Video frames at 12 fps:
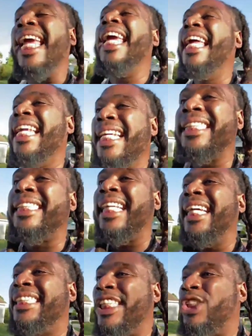any disease
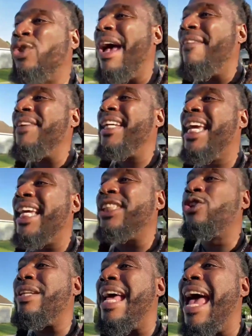that you ever get is
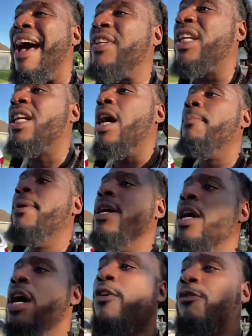going to have to come
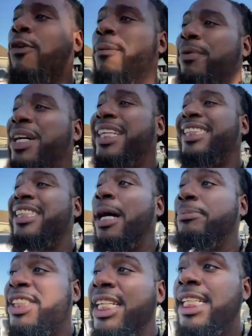from
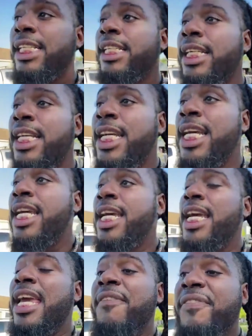consumption.
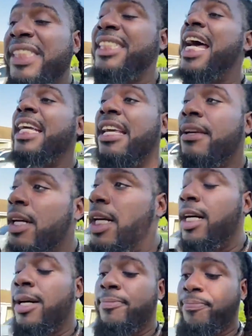If it's
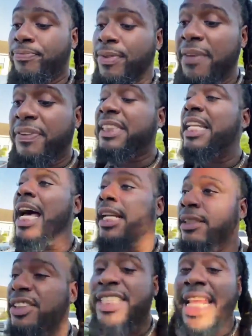not
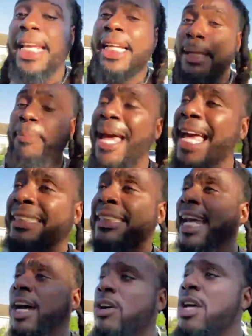genetically passed
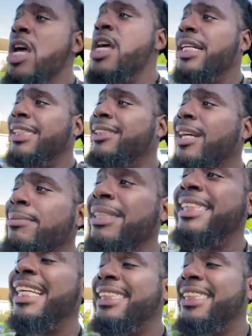down, because some
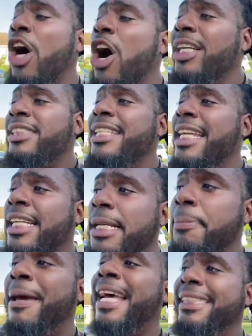diseases are genetically
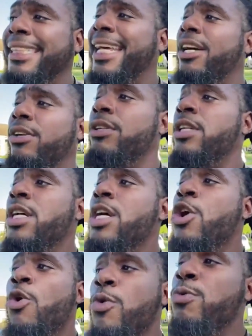passed down,
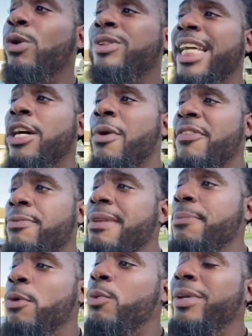we won't take away from that.
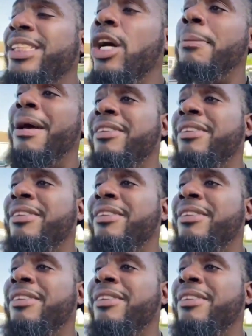But when we talk about